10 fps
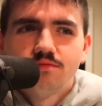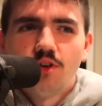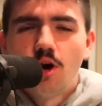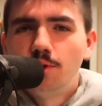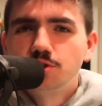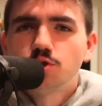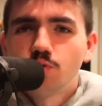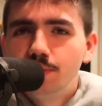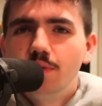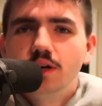almost
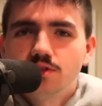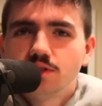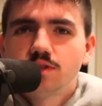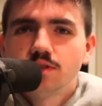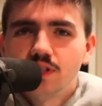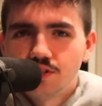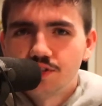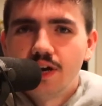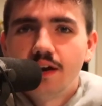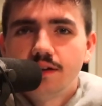3 months, let's
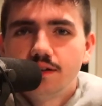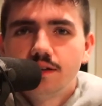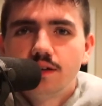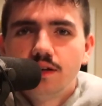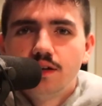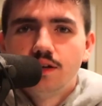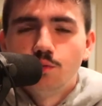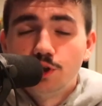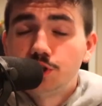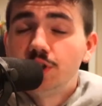say.
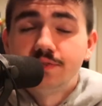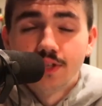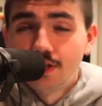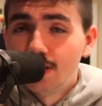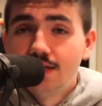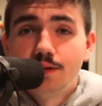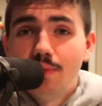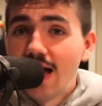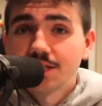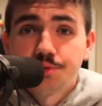We shifted it into
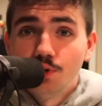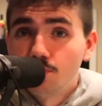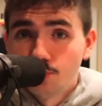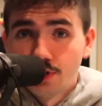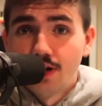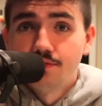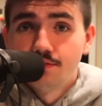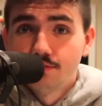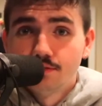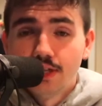maximum overdrive,
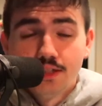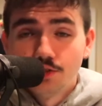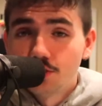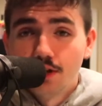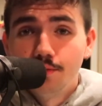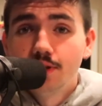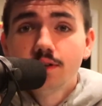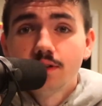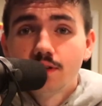ladies and gentlemen.